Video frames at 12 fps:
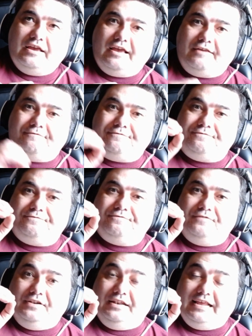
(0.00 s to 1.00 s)
and
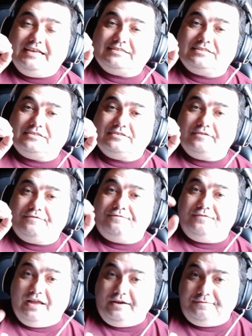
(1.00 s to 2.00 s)
less
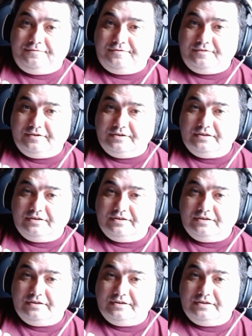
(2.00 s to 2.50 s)
fluff,